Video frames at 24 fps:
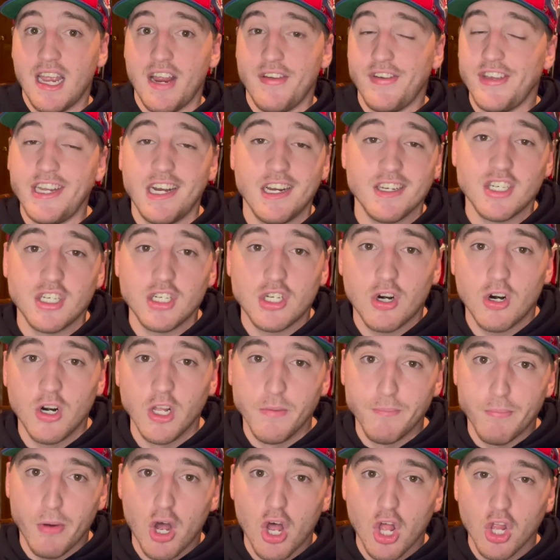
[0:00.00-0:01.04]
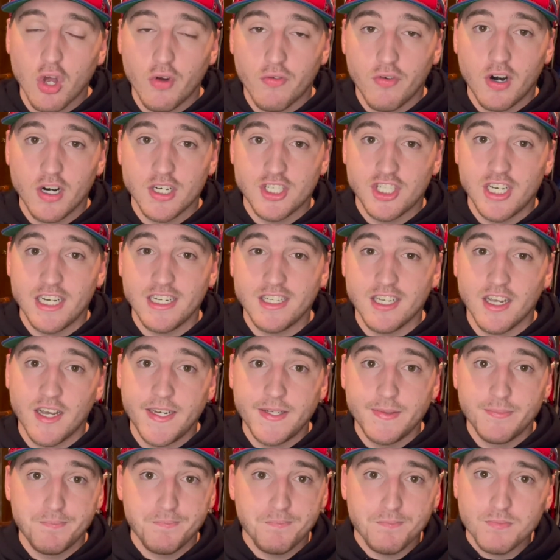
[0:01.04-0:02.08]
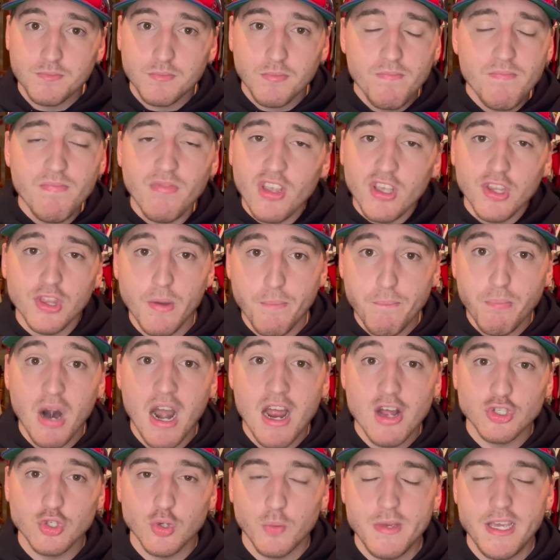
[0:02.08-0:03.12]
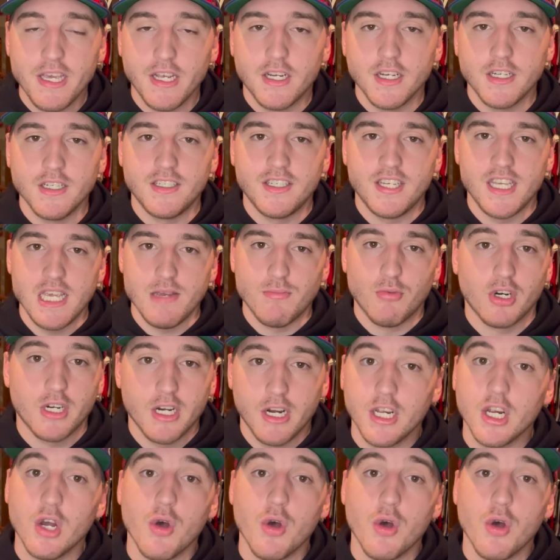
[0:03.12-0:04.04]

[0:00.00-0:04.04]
he doesn't turn the ball over a shit ton, the Browns will be a good team. We're going to go